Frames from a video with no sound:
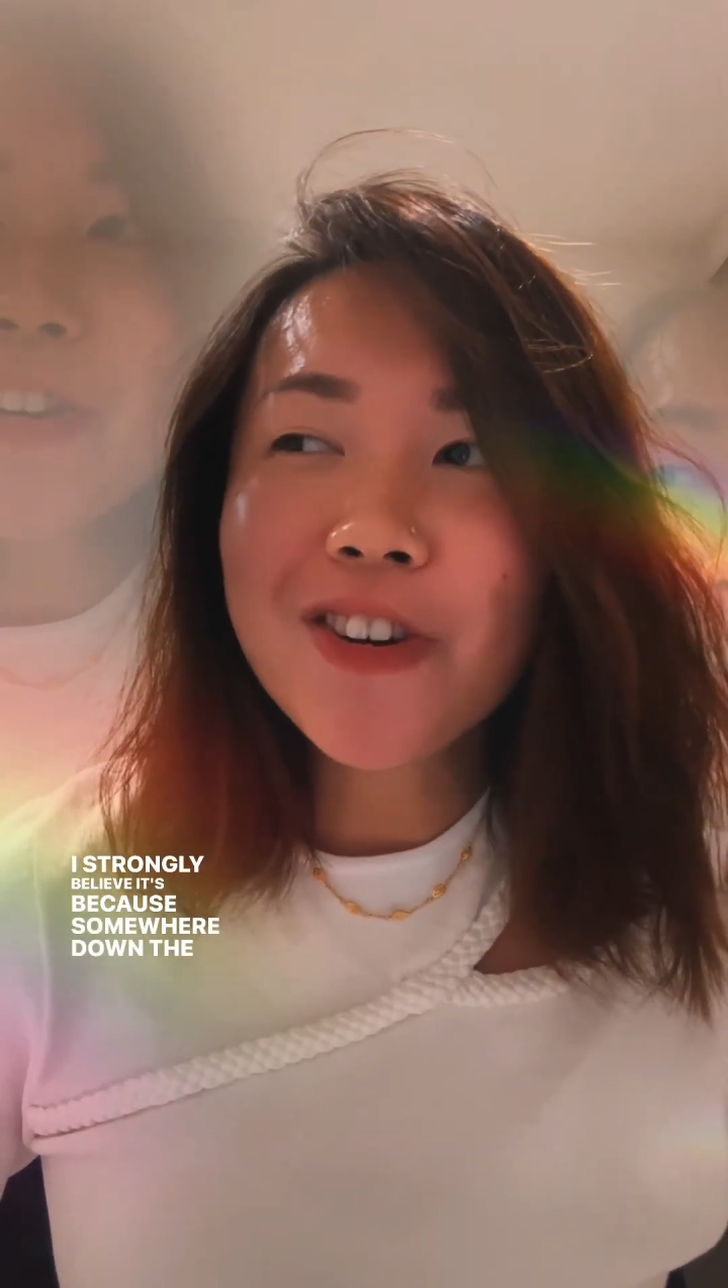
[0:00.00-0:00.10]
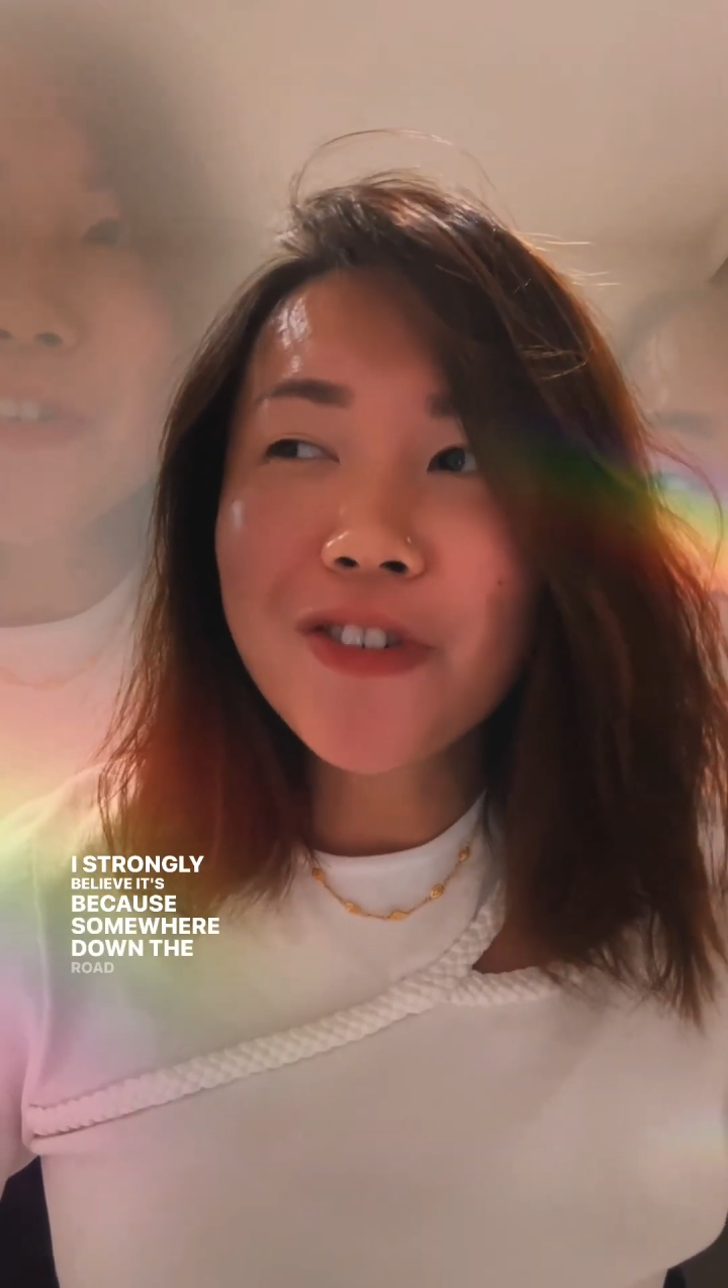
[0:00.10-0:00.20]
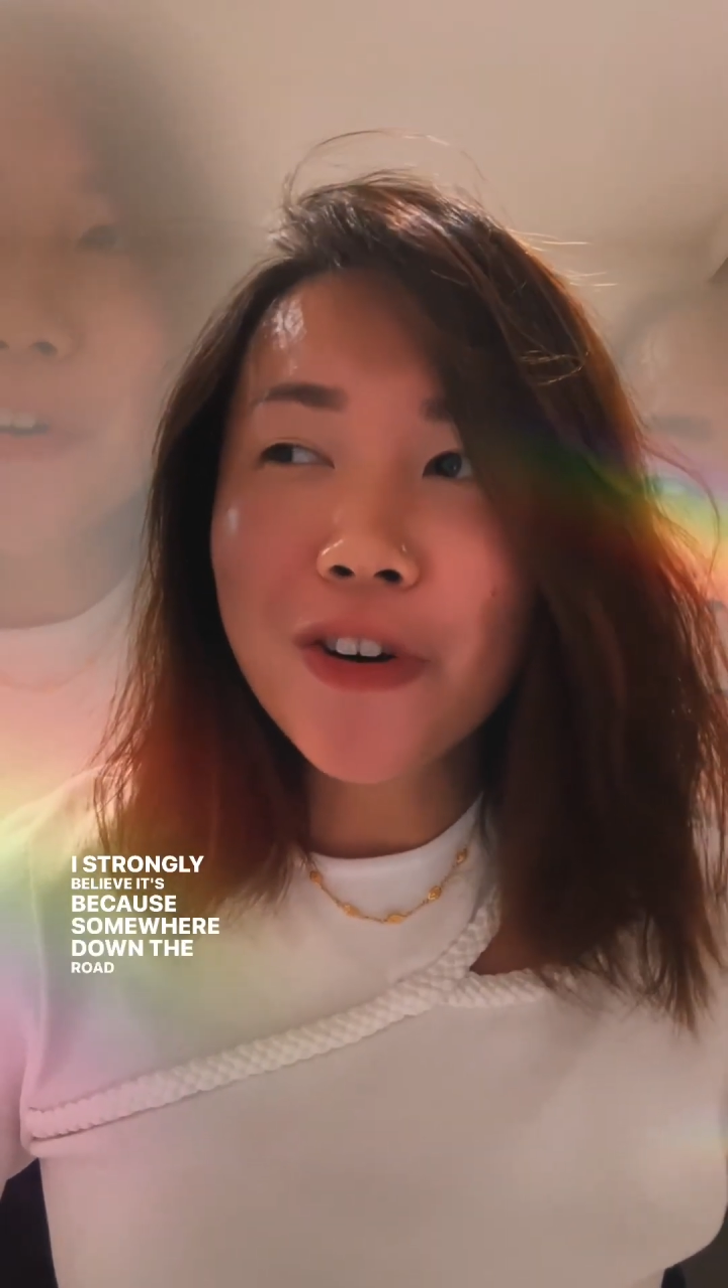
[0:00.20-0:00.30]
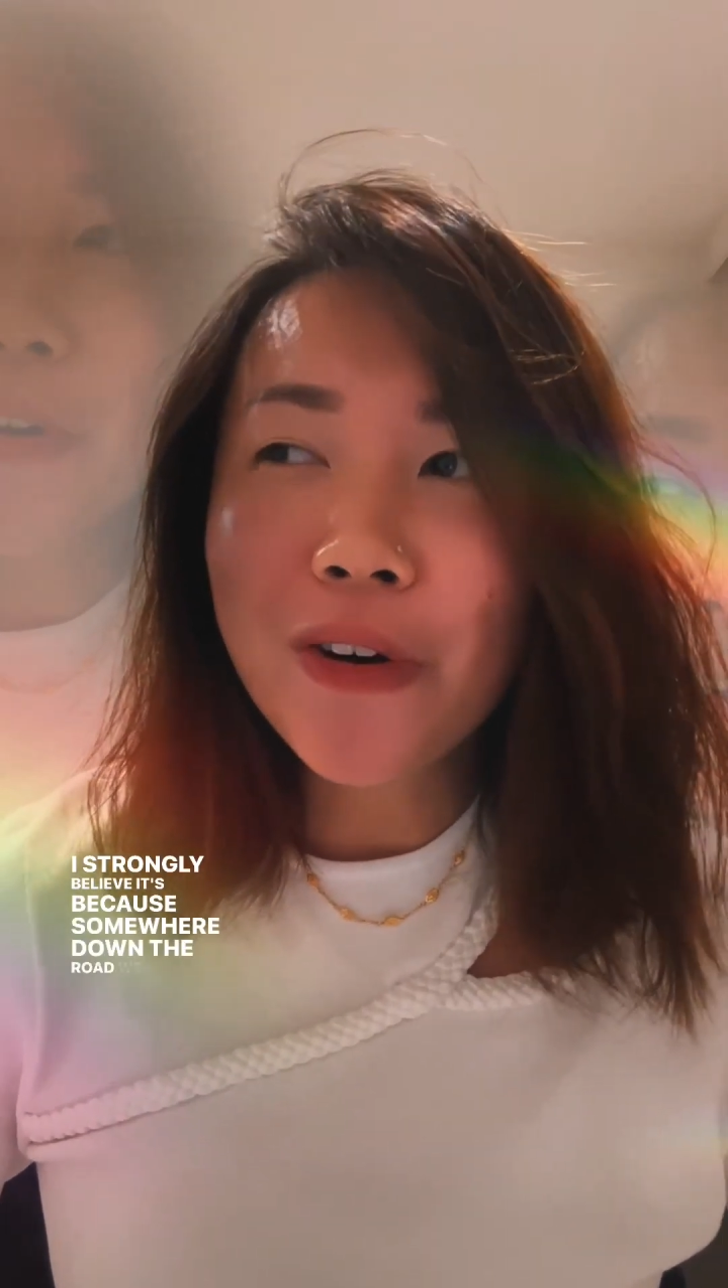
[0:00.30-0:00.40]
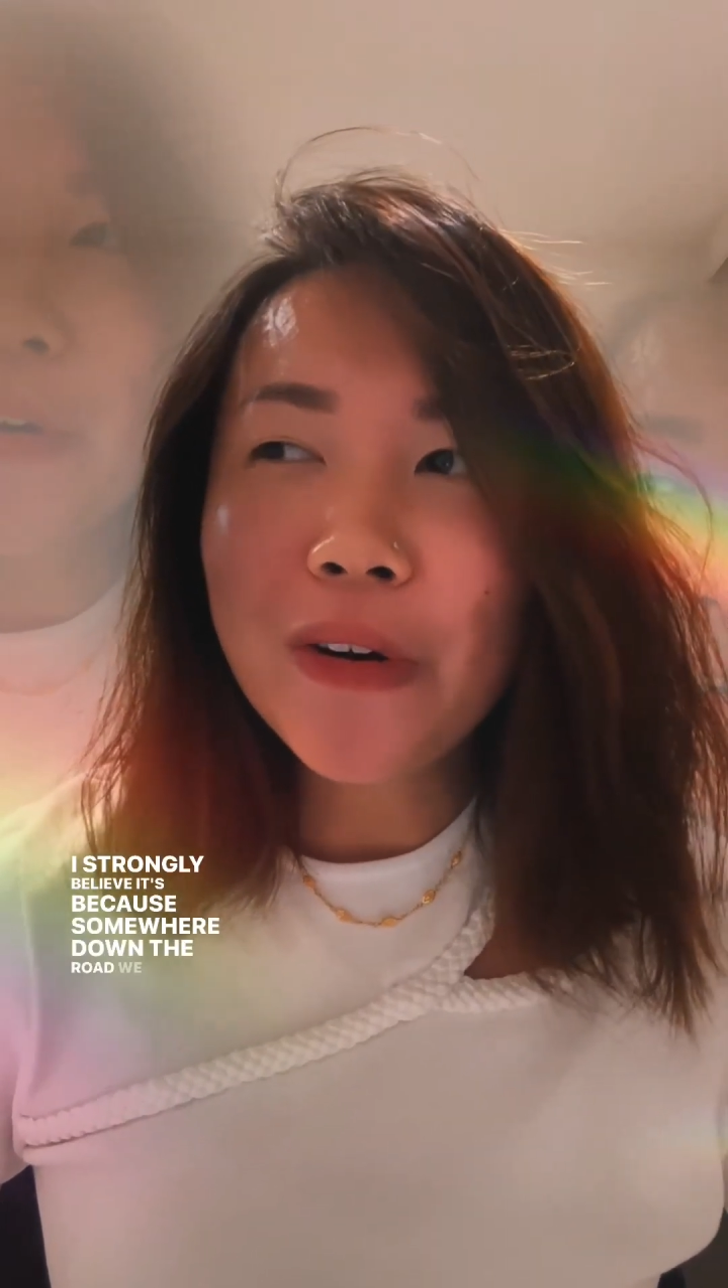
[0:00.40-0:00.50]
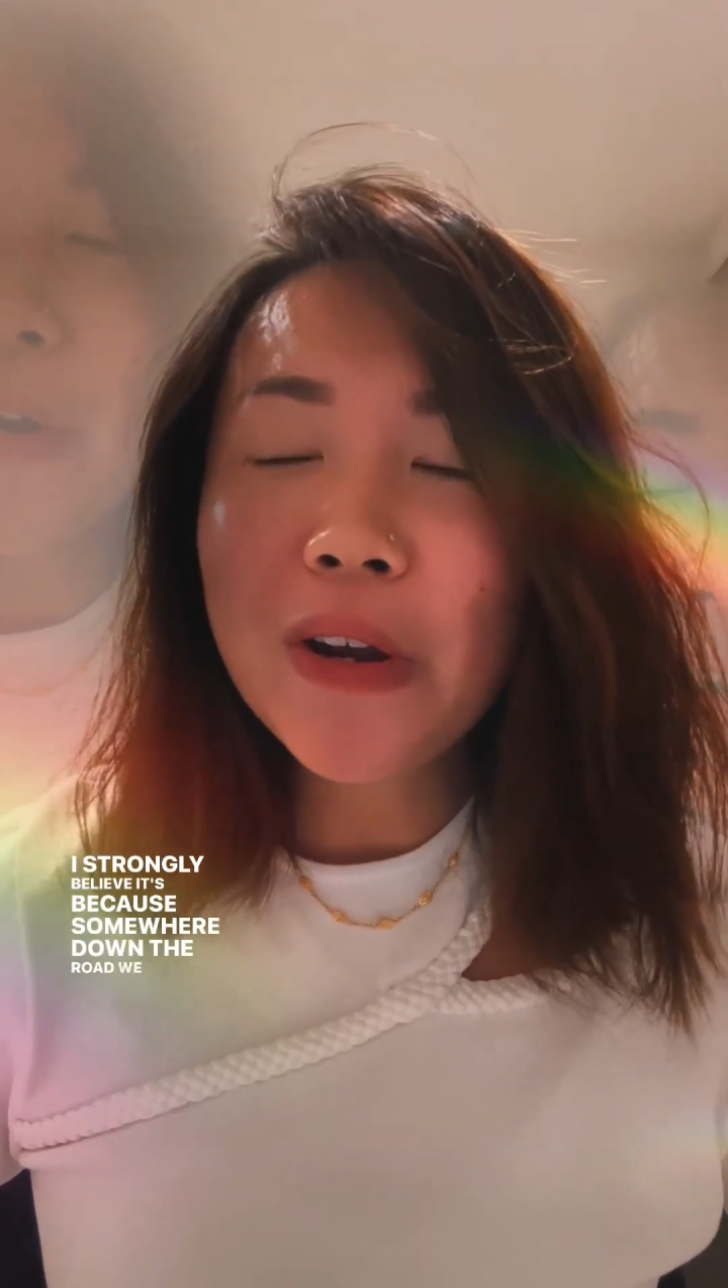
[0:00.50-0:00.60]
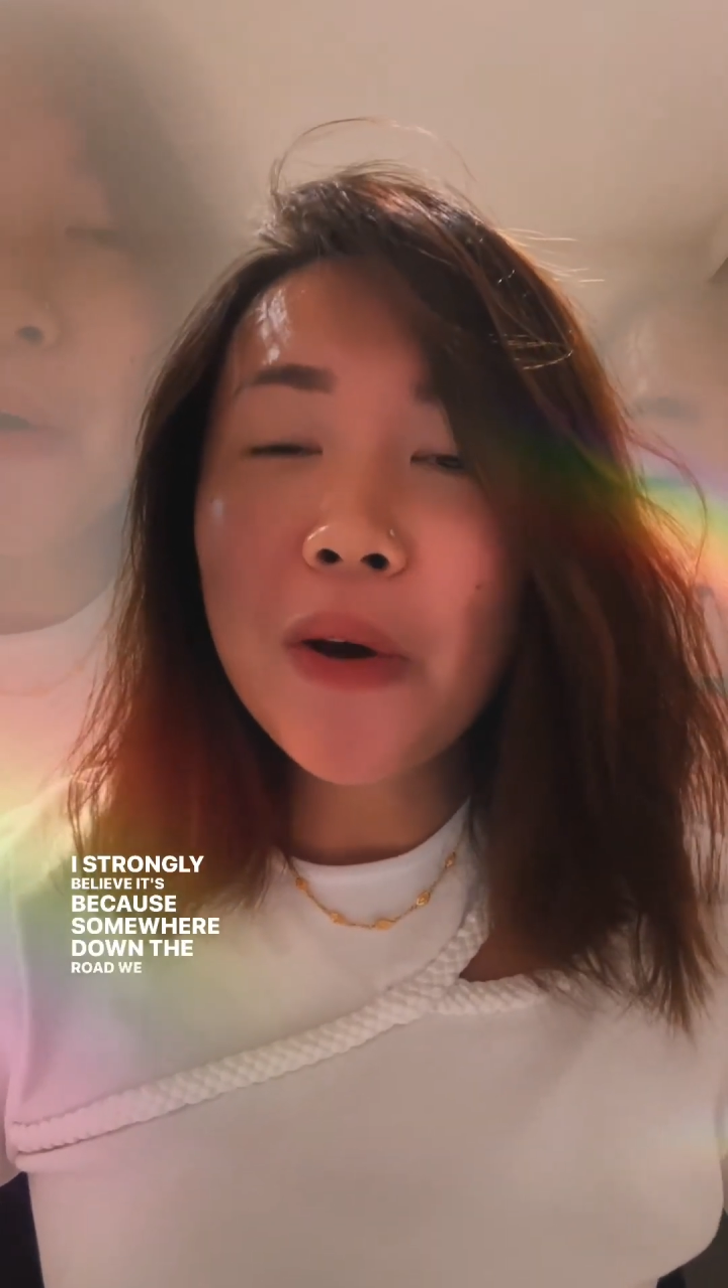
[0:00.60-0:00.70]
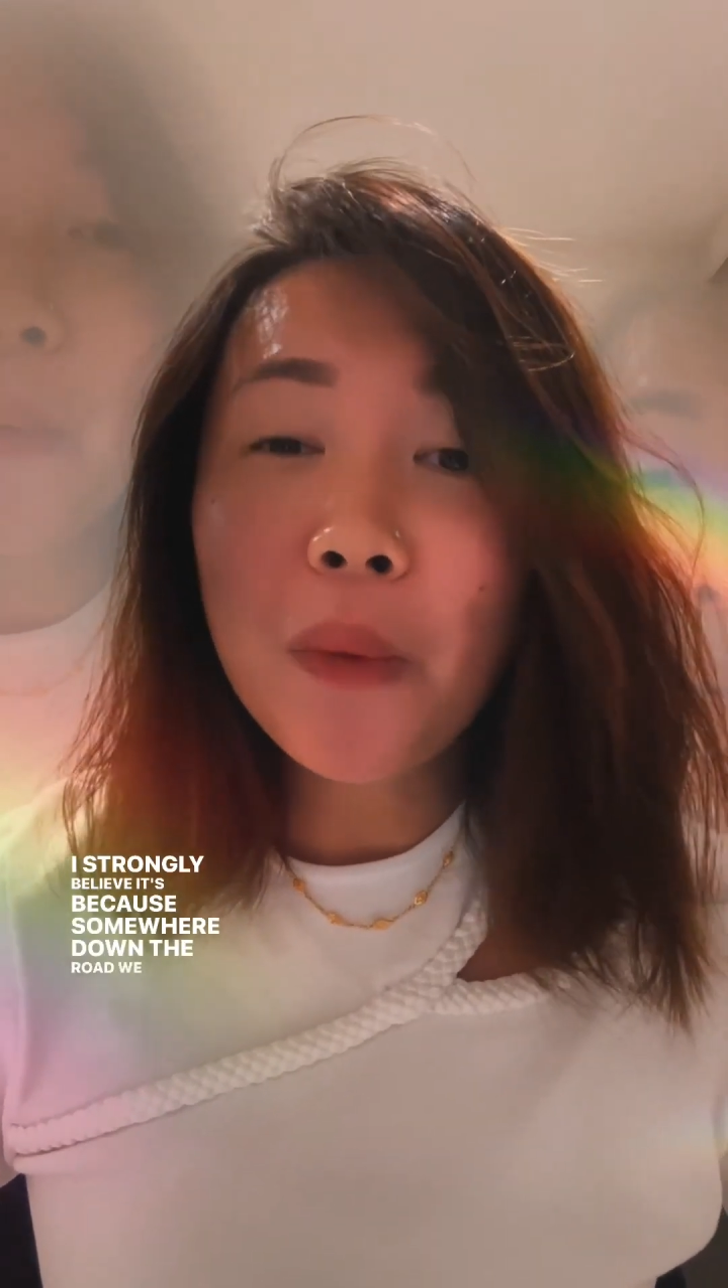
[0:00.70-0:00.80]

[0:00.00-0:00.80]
road,